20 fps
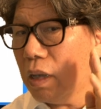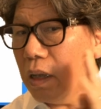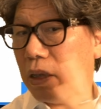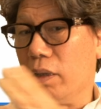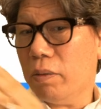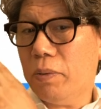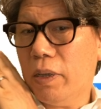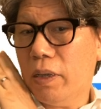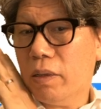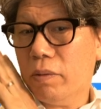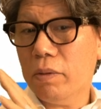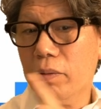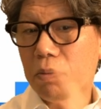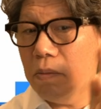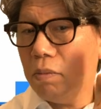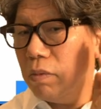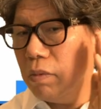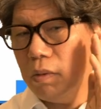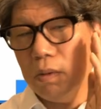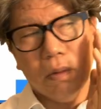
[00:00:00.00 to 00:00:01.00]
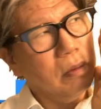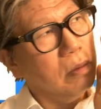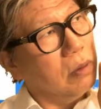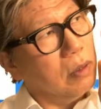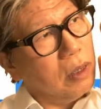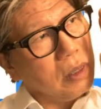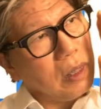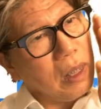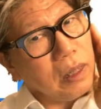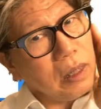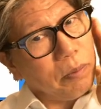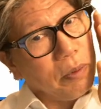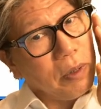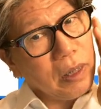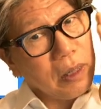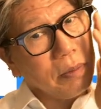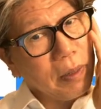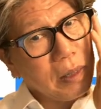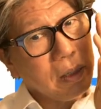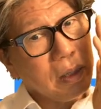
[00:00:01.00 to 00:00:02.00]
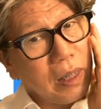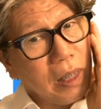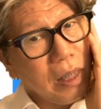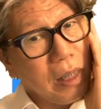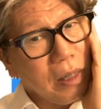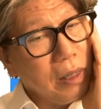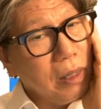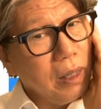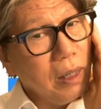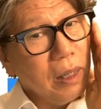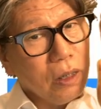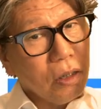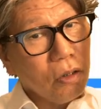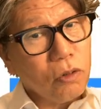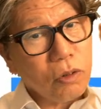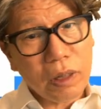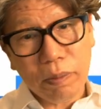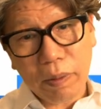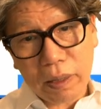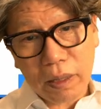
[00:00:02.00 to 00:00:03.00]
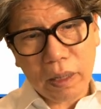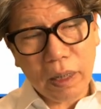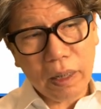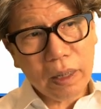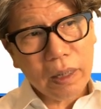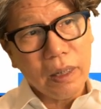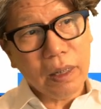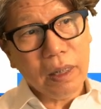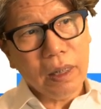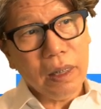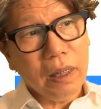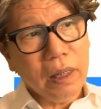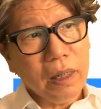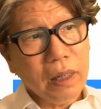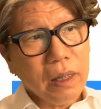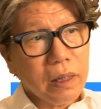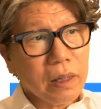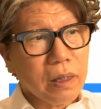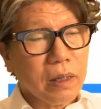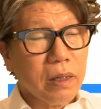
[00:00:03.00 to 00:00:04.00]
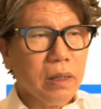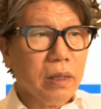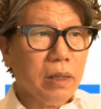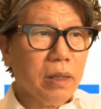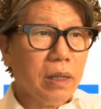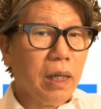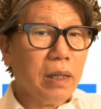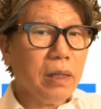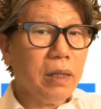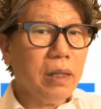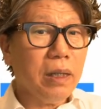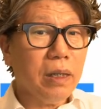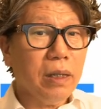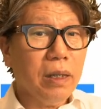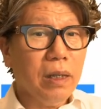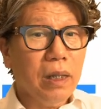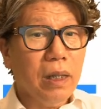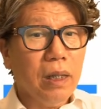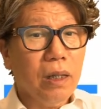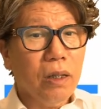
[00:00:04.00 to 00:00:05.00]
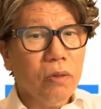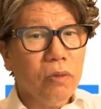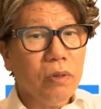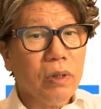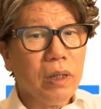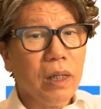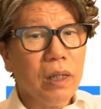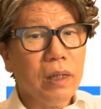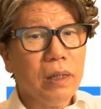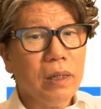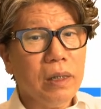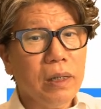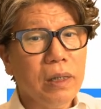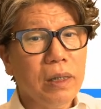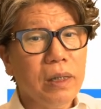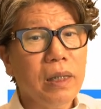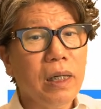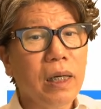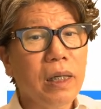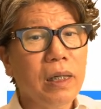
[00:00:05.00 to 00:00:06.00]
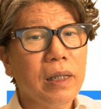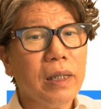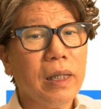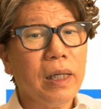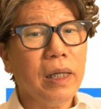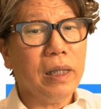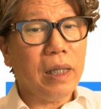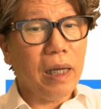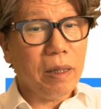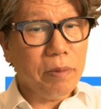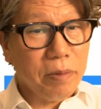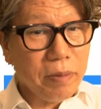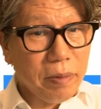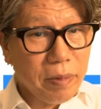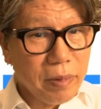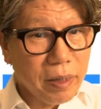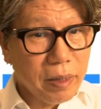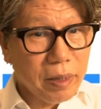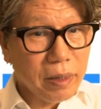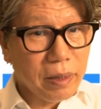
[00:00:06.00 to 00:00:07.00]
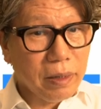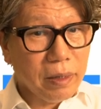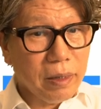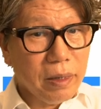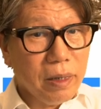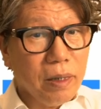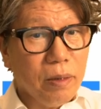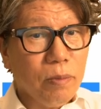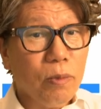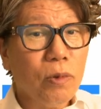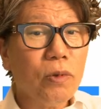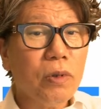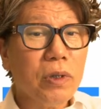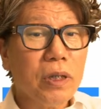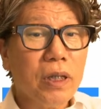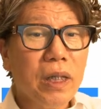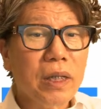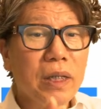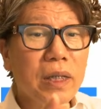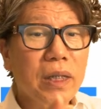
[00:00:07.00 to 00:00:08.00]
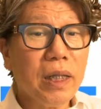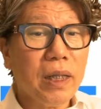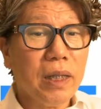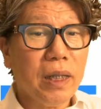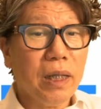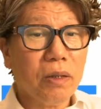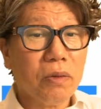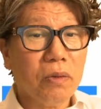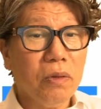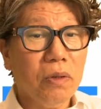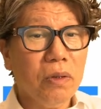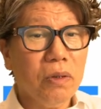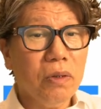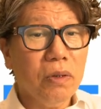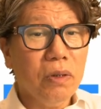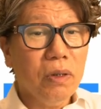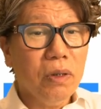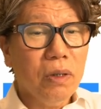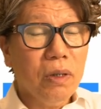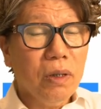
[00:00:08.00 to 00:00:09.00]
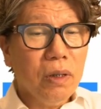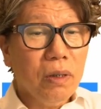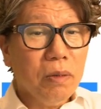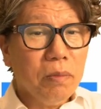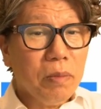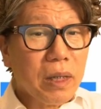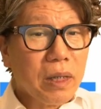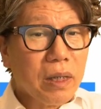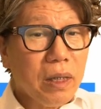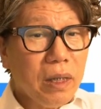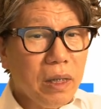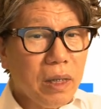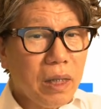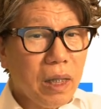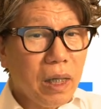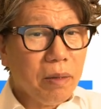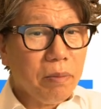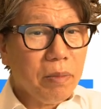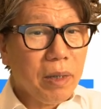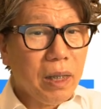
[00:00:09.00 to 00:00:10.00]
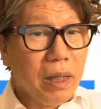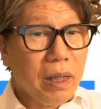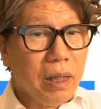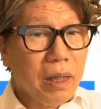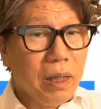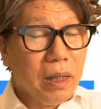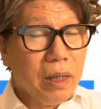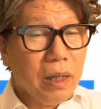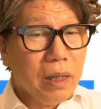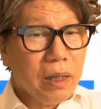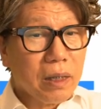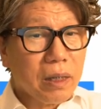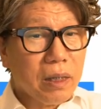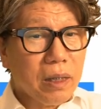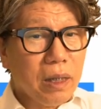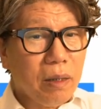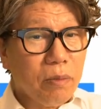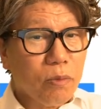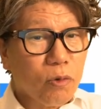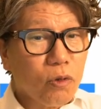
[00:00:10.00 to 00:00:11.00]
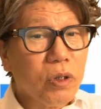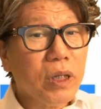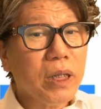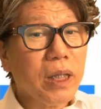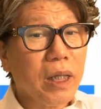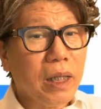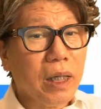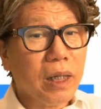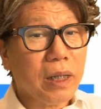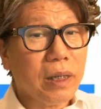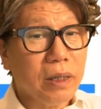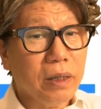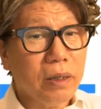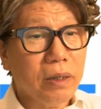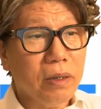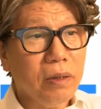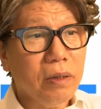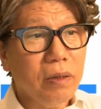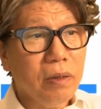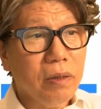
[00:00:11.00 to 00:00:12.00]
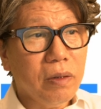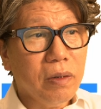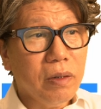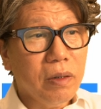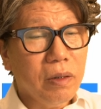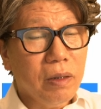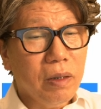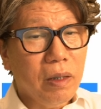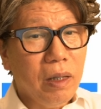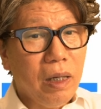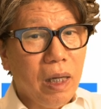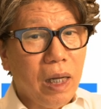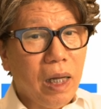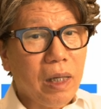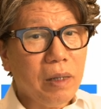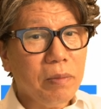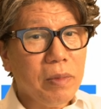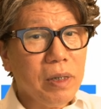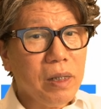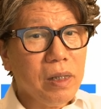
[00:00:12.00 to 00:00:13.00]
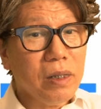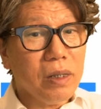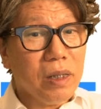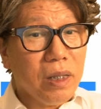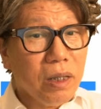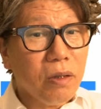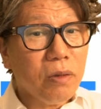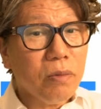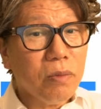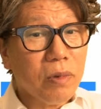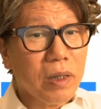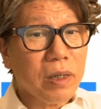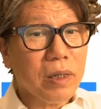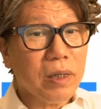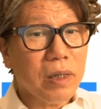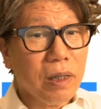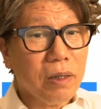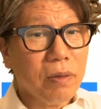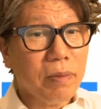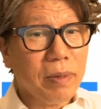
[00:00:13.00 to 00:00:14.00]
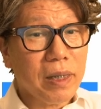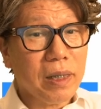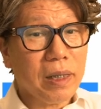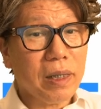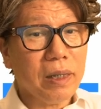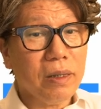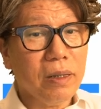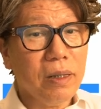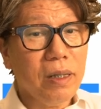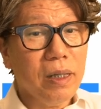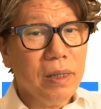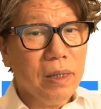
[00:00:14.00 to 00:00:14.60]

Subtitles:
side, that is, when looking at the sagittal planes, when we bite down, the incisors typically make contact first, and as the teeth meet, the jaw slides into place, allowing the molars to then make contact. The same applies when asked retrospectively.